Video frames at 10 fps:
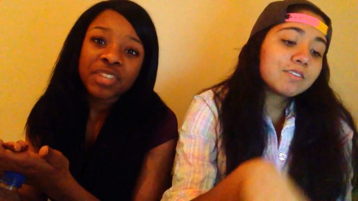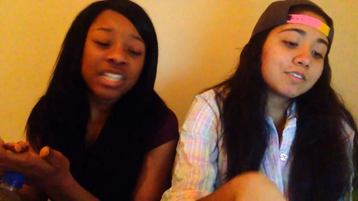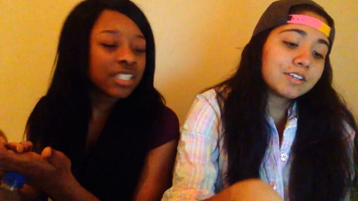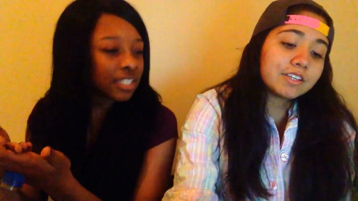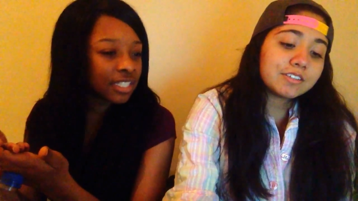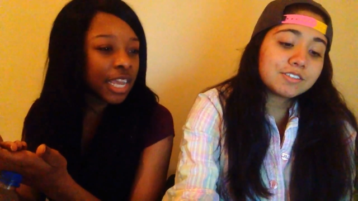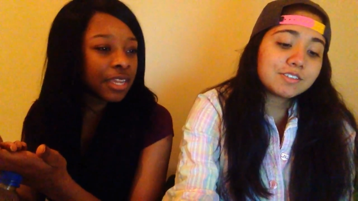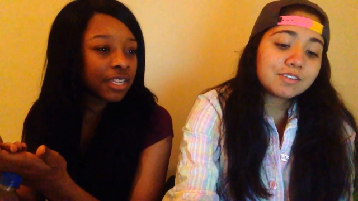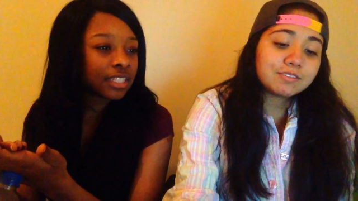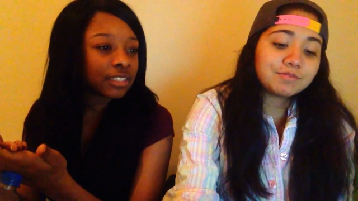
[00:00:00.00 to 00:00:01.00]
Speaker 1: okay,
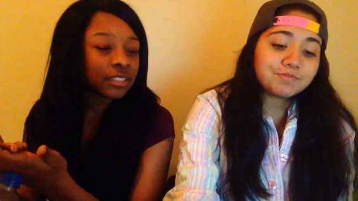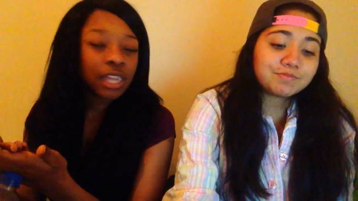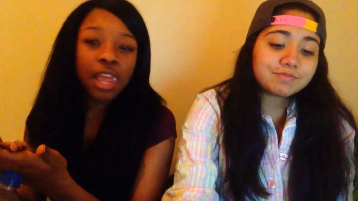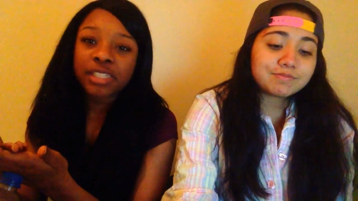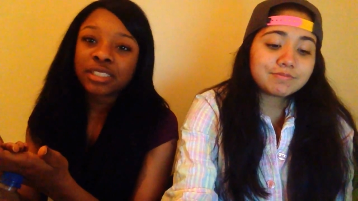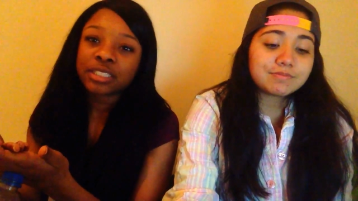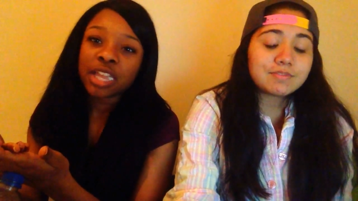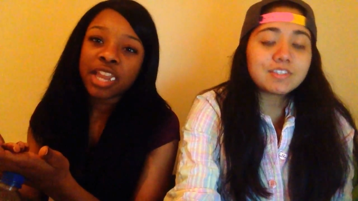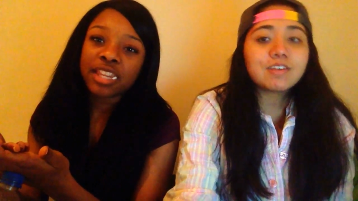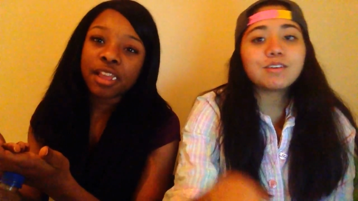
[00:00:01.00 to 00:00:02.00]
So,
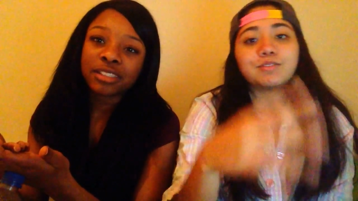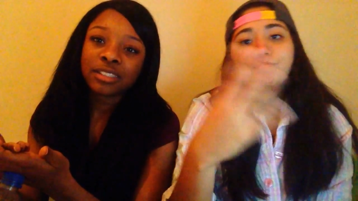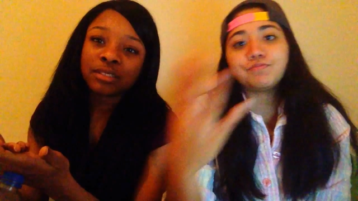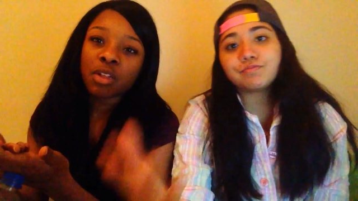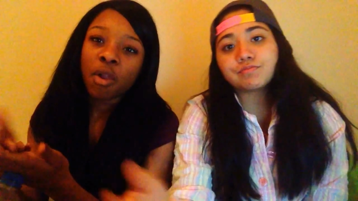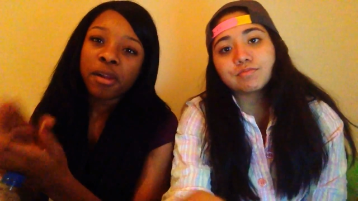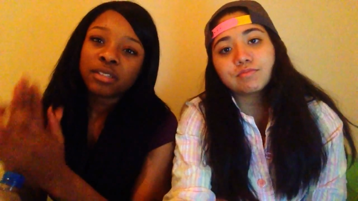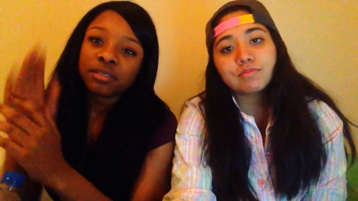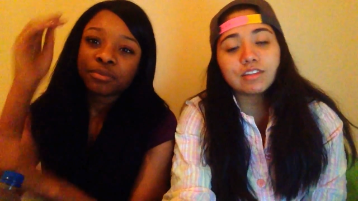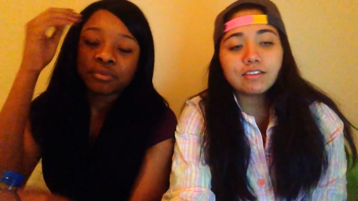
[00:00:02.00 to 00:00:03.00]
so,
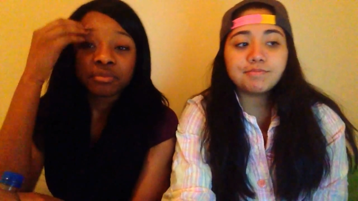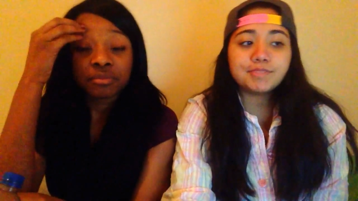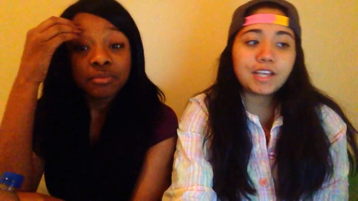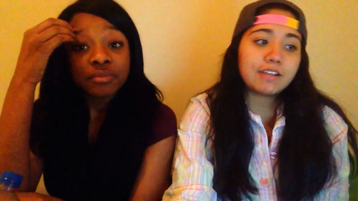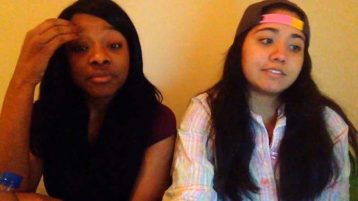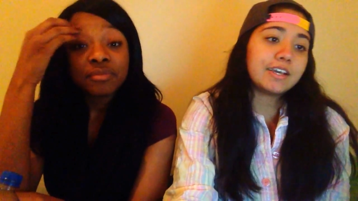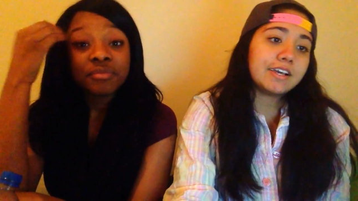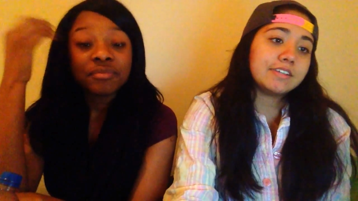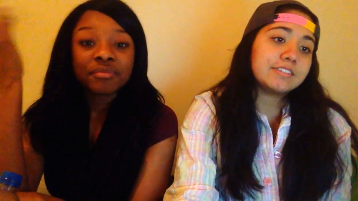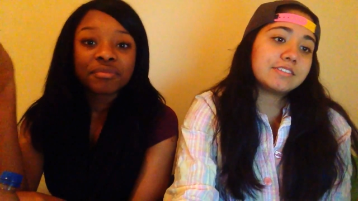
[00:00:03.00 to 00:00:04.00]
yeah,
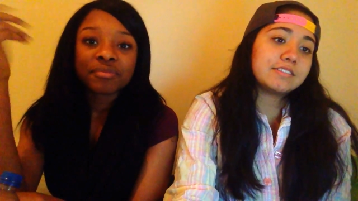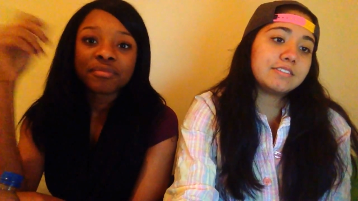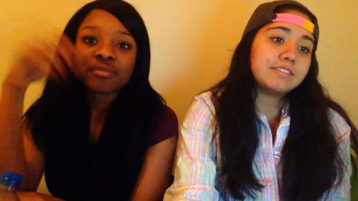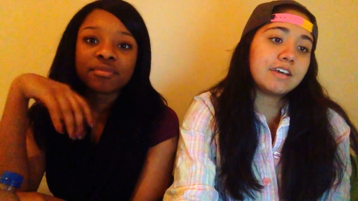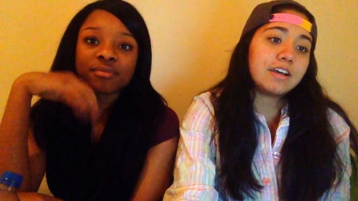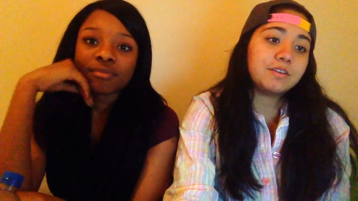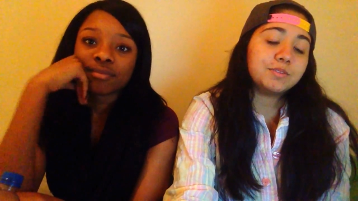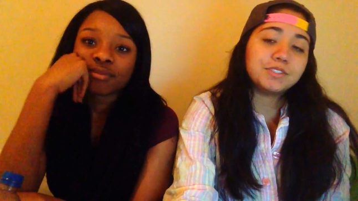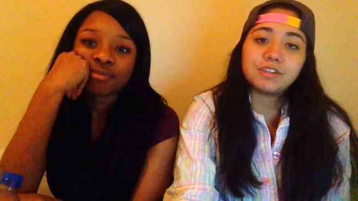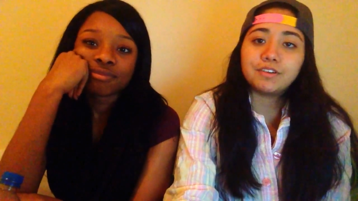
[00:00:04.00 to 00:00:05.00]
guys, that
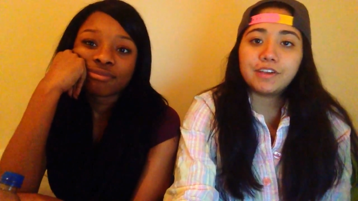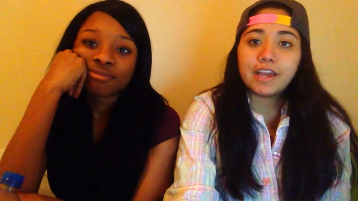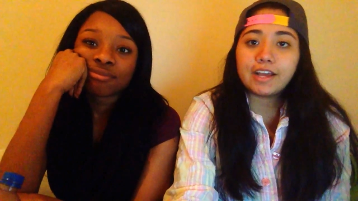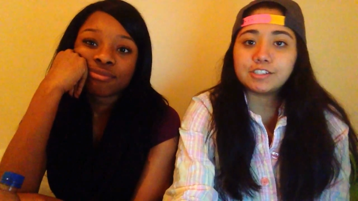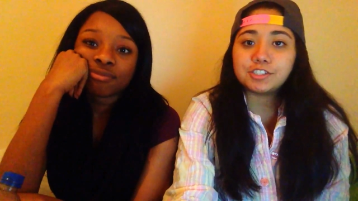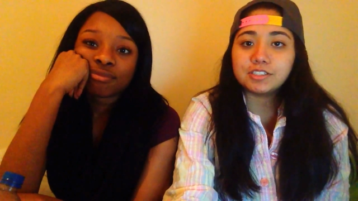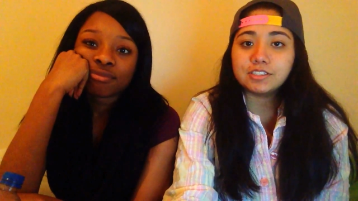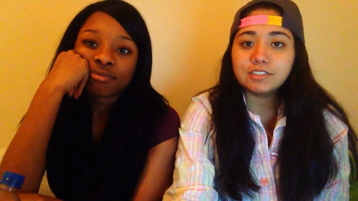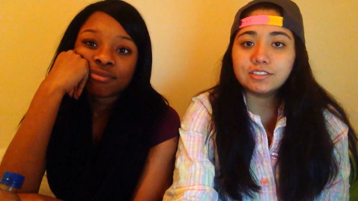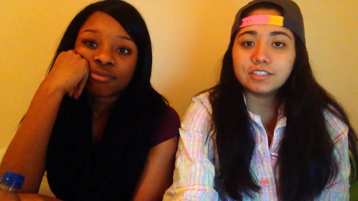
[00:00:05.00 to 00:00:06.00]
was our
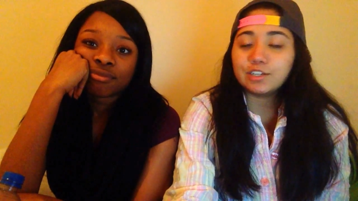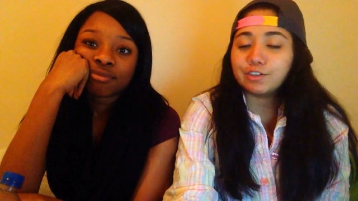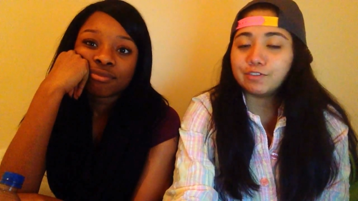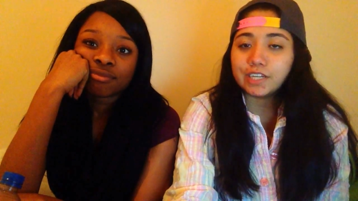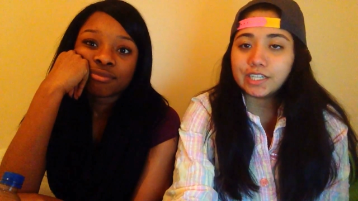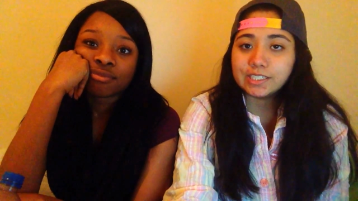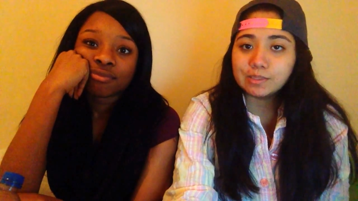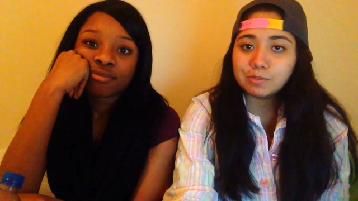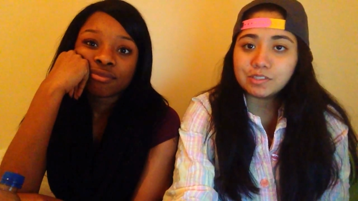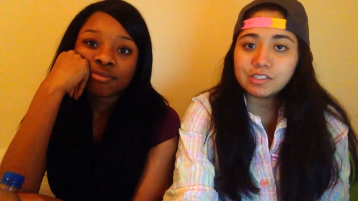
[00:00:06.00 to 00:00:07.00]
reaction and our
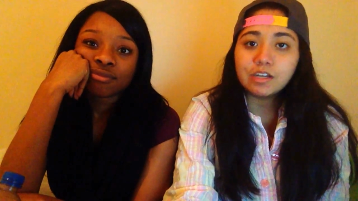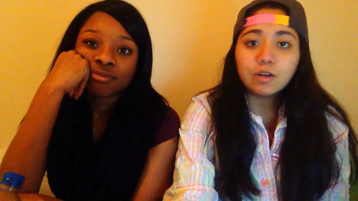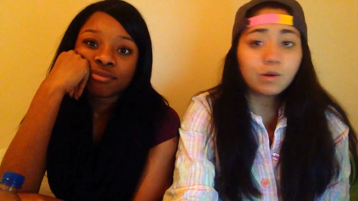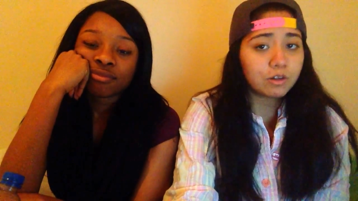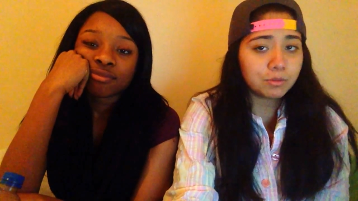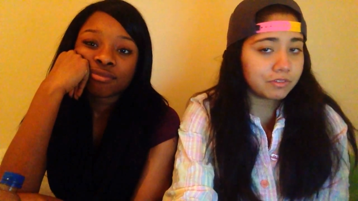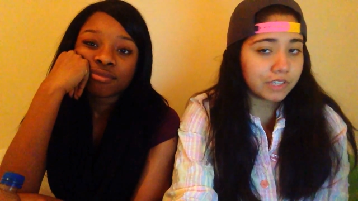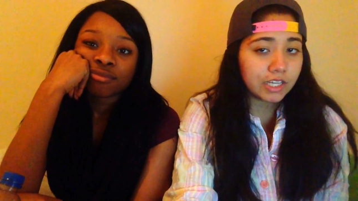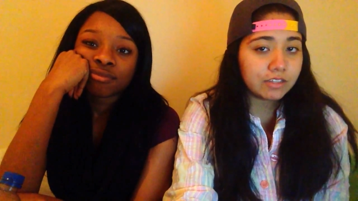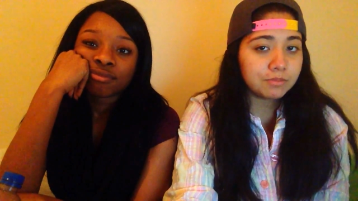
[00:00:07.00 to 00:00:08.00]
vibes, horrible
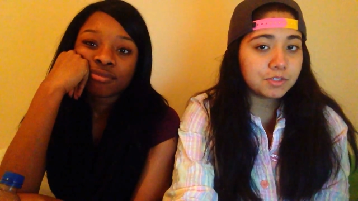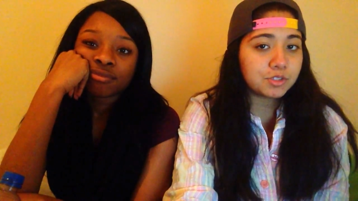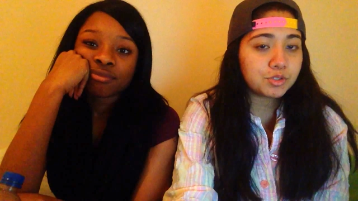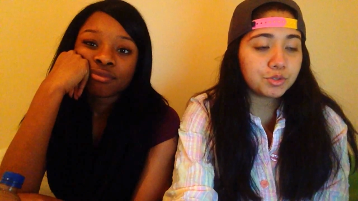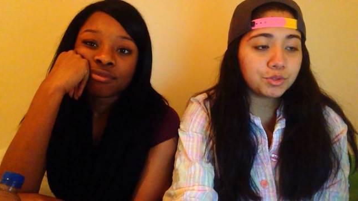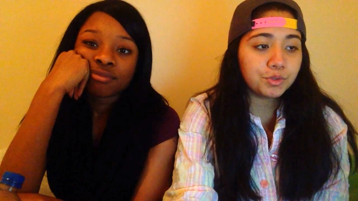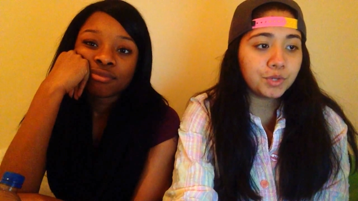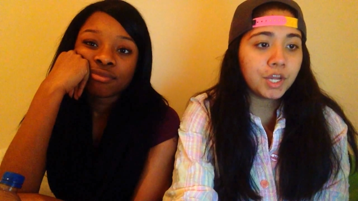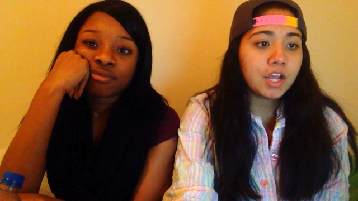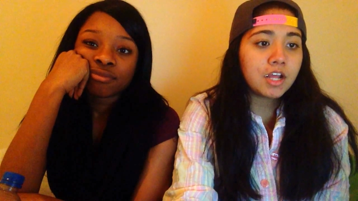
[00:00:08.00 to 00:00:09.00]
vibes, to
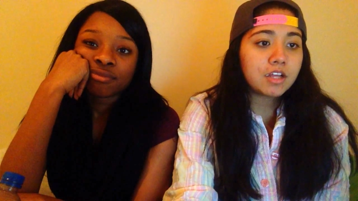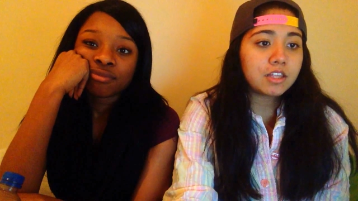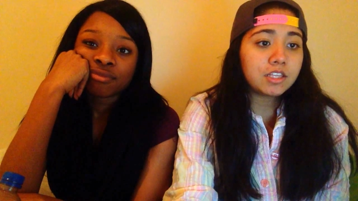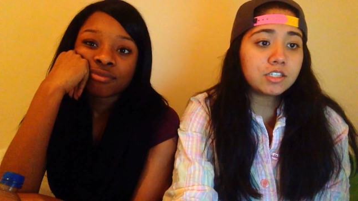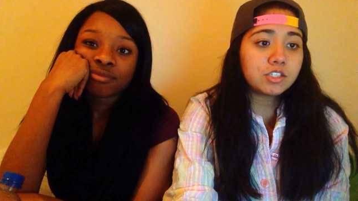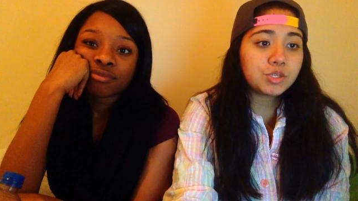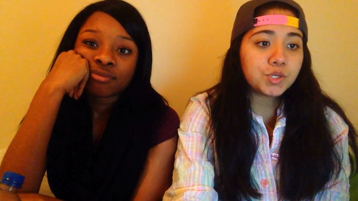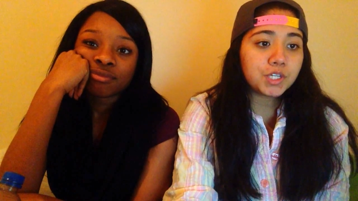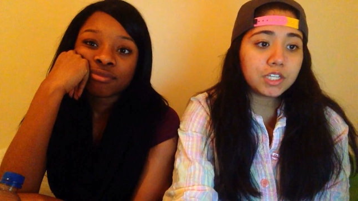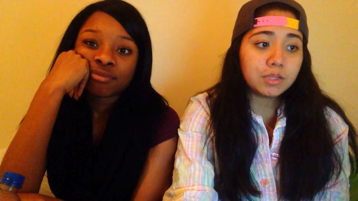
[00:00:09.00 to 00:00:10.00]
these two
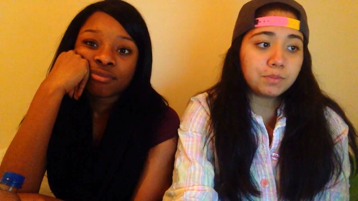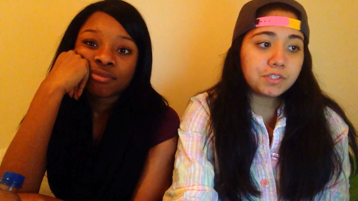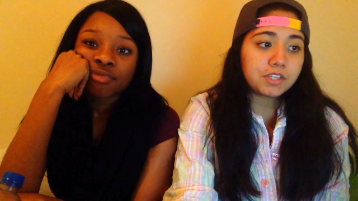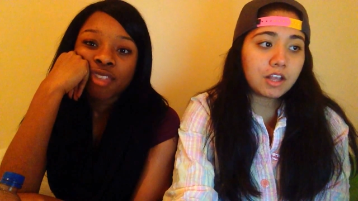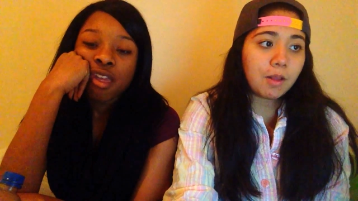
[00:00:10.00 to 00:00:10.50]
clips.